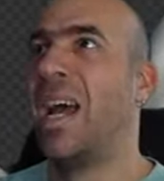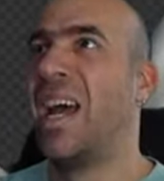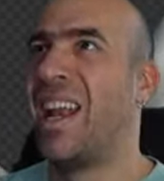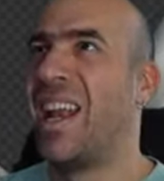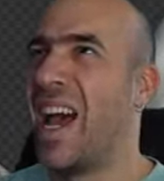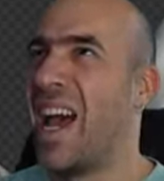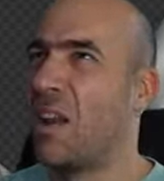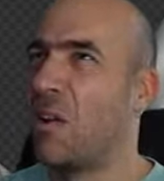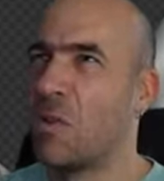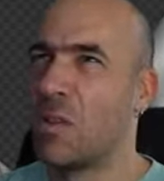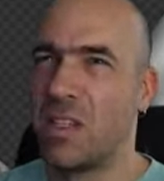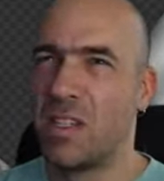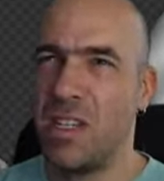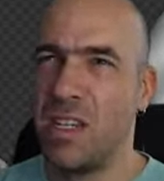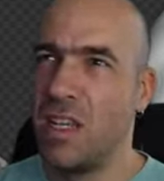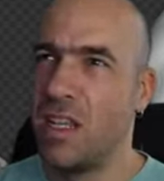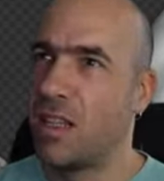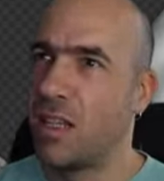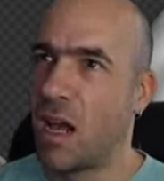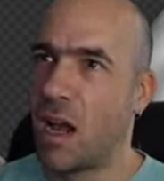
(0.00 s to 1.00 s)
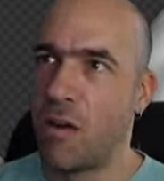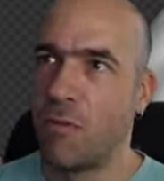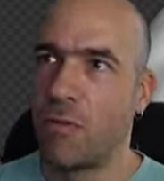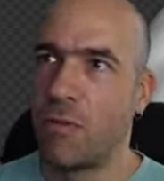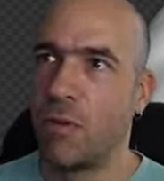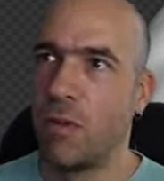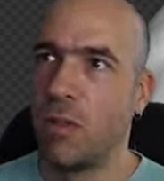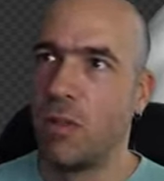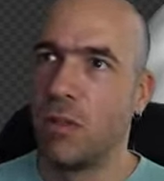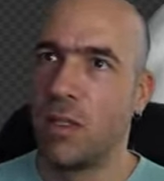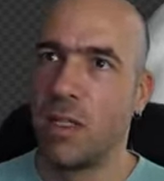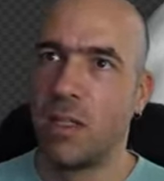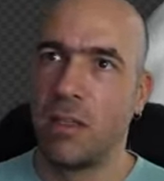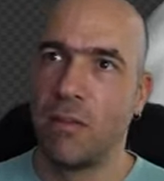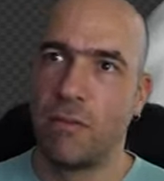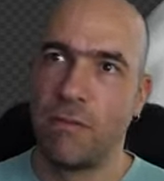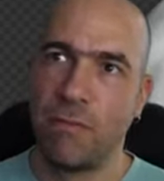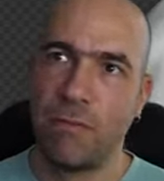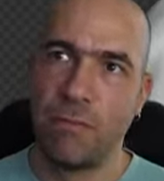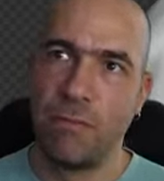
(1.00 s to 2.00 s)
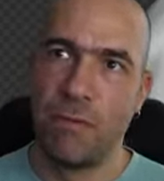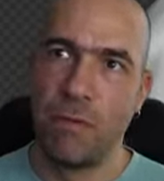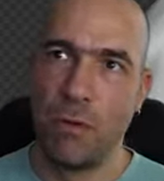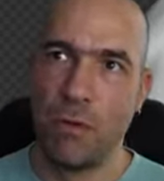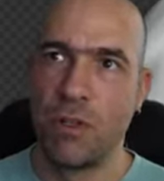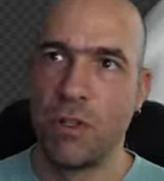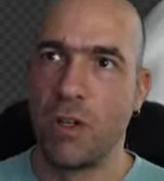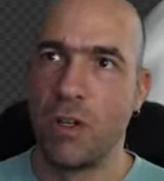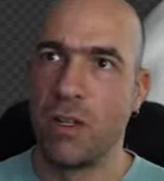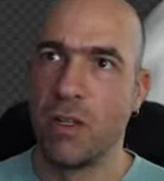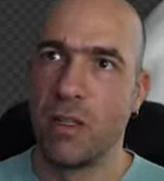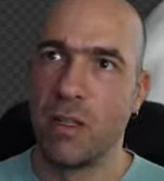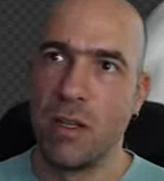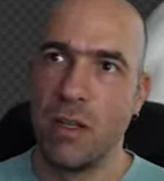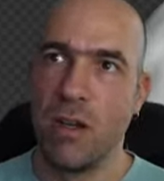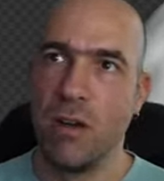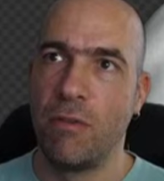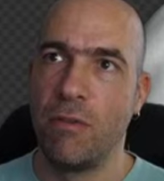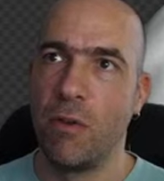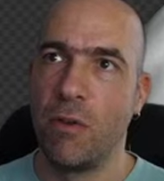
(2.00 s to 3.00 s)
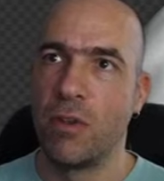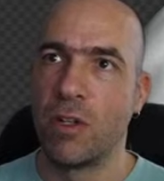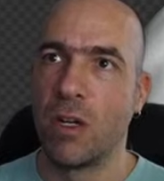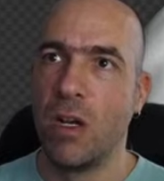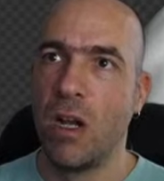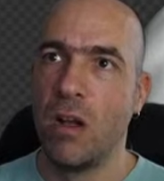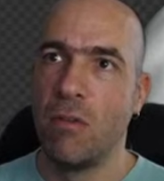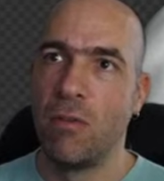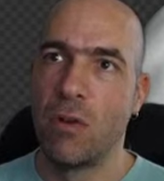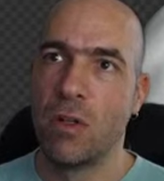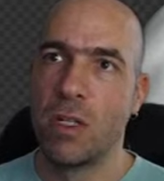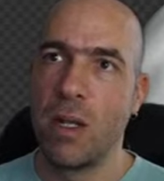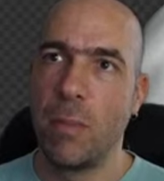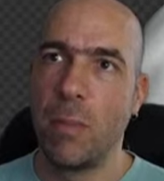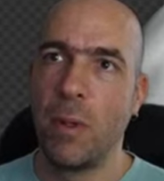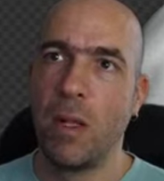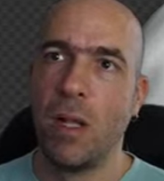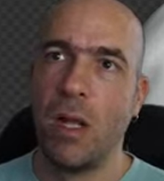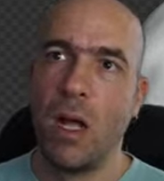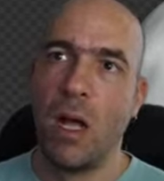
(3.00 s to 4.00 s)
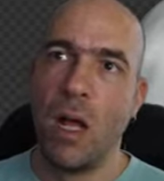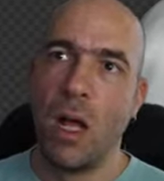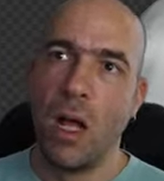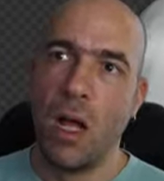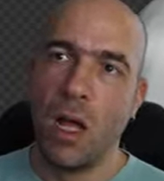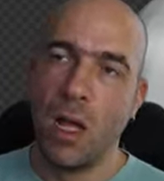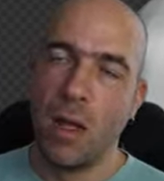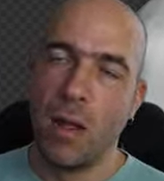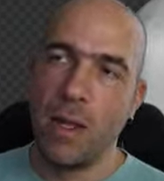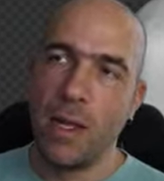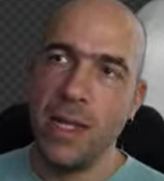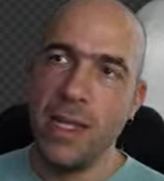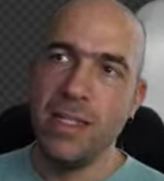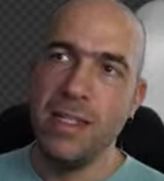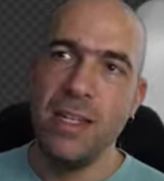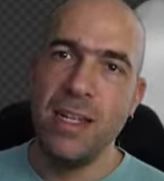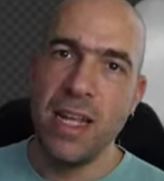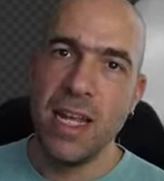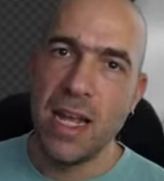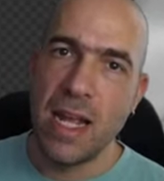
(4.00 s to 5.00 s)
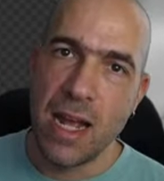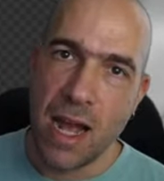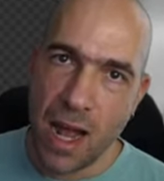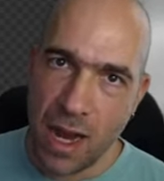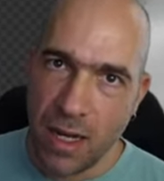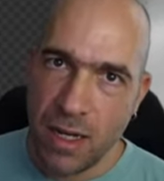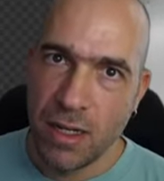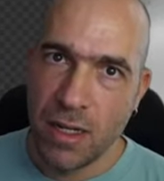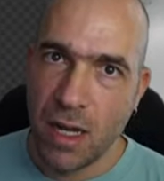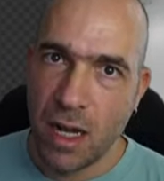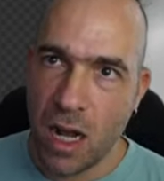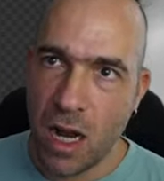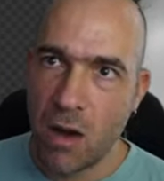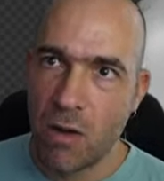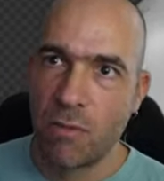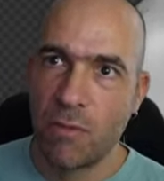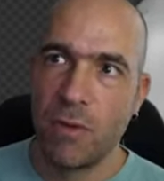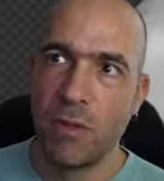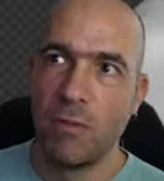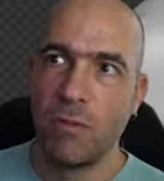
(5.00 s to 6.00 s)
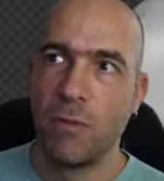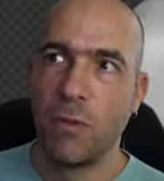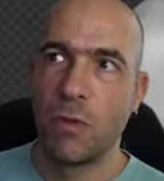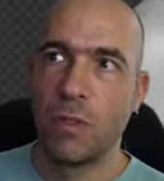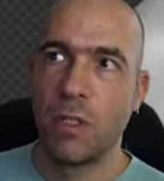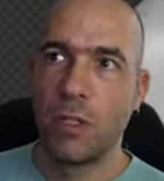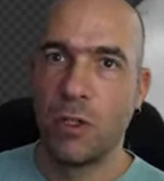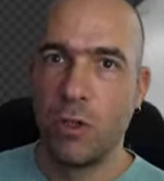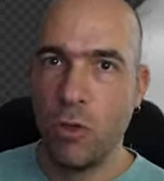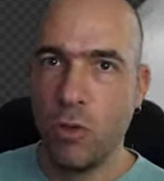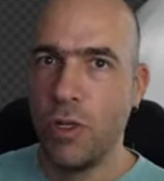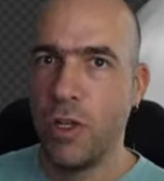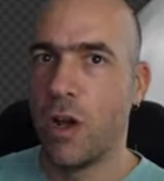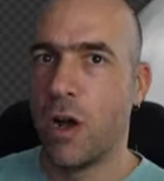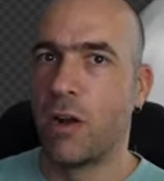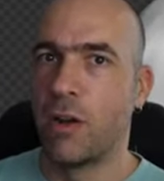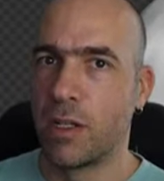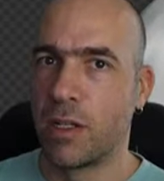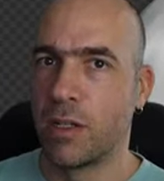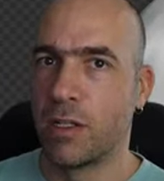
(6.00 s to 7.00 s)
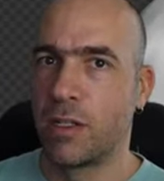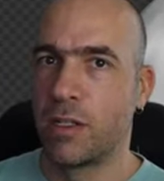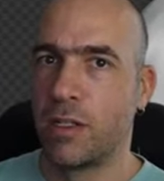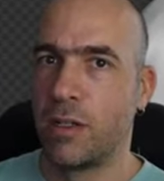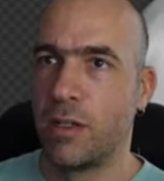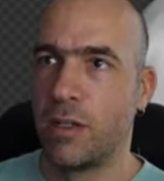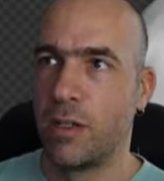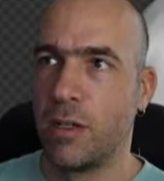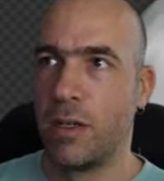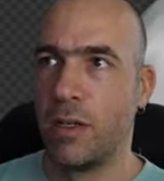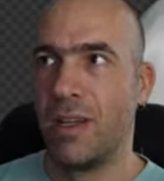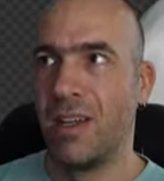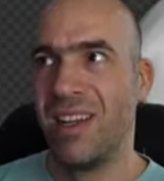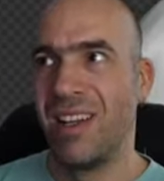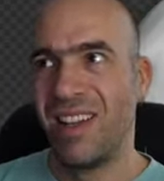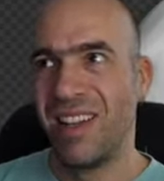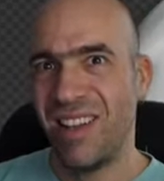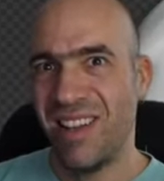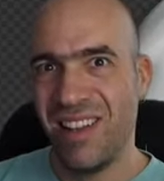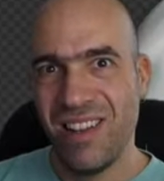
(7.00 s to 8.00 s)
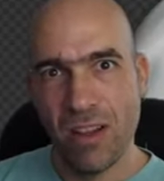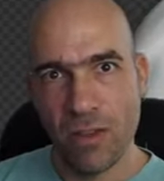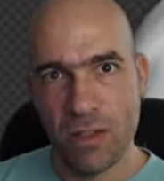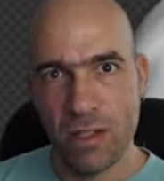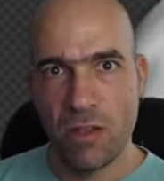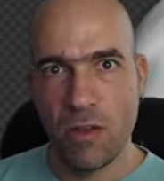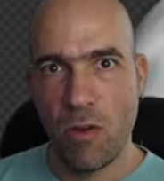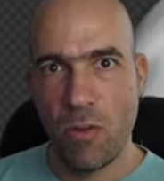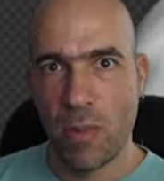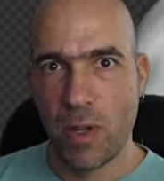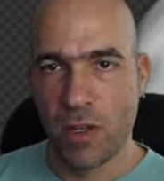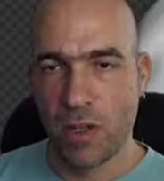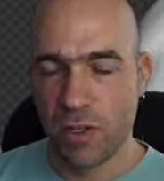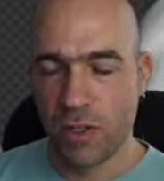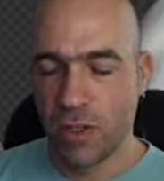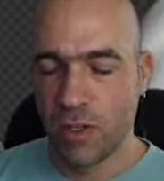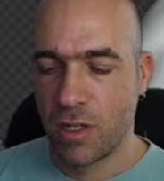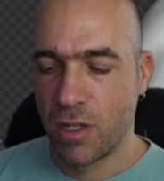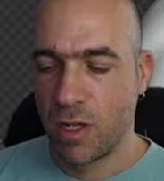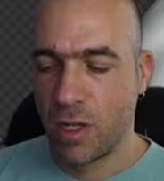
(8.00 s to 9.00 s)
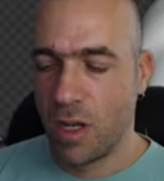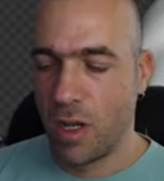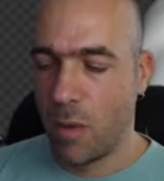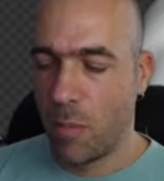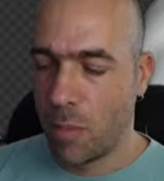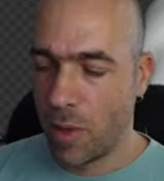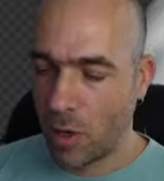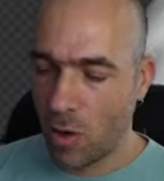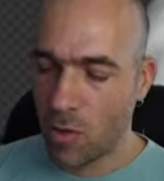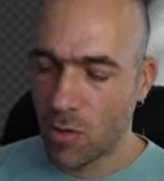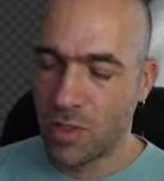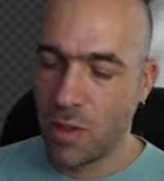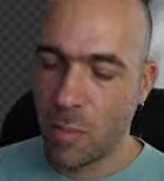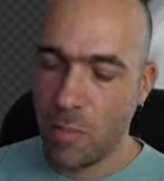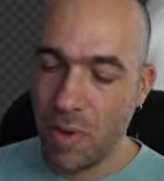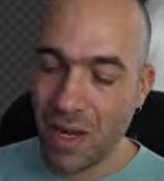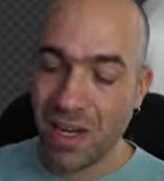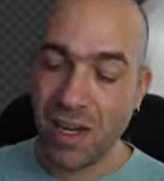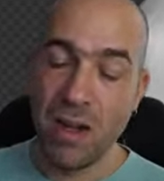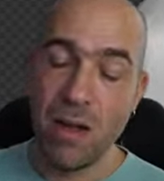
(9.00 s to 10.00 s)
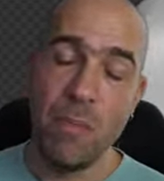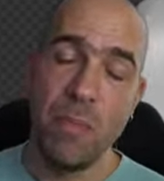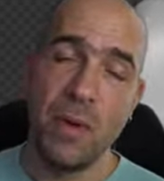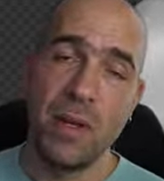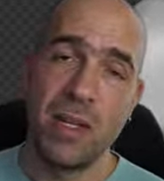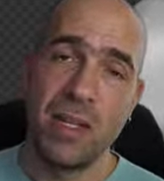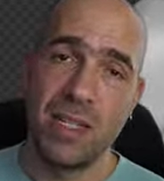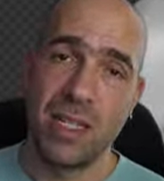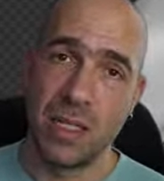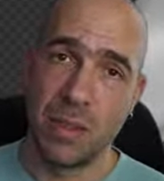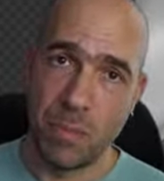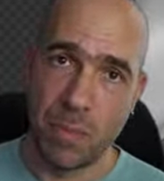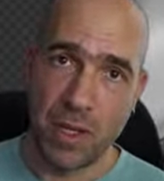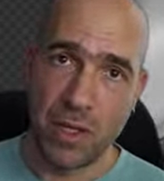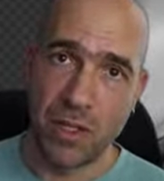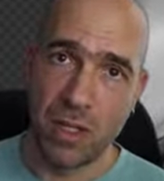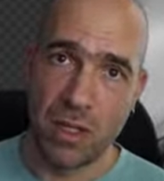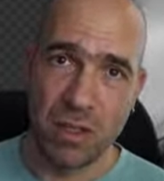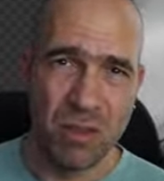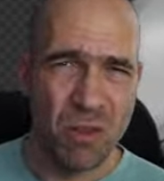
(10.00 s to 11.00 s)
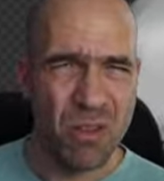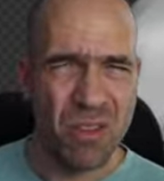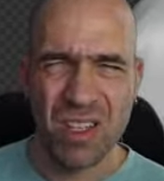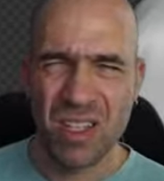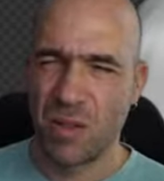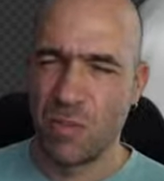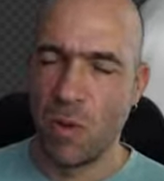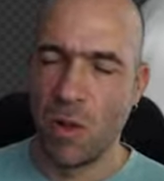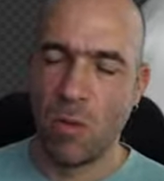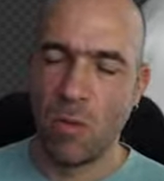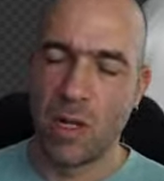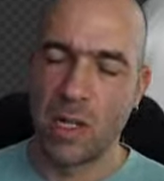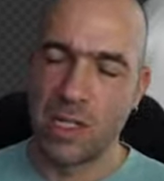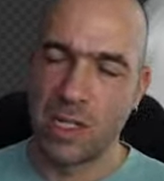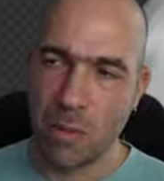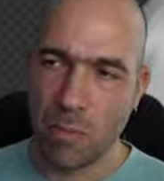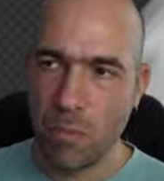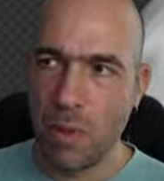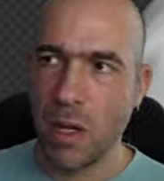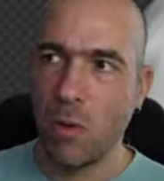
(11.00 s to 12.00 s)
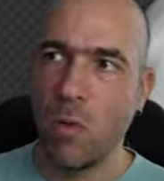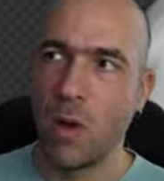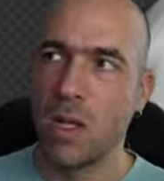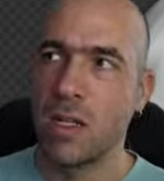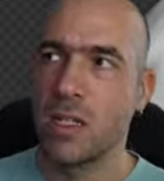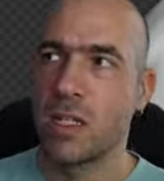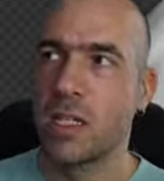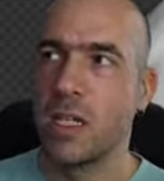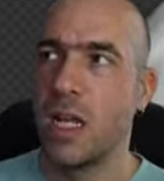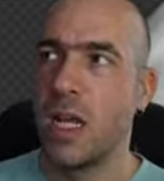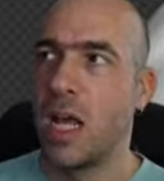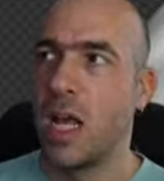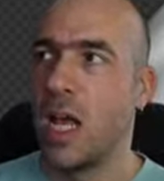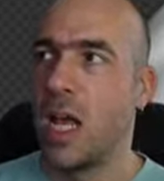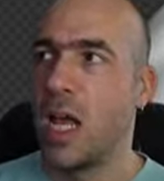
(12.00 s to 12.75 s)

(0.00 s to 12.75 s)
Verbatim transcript: And I don't see it harmful in the future, in the near future. For example, is the AI harmful for the 2D artists? Not so much. Because the big companies especially, not the small ones, the big ones,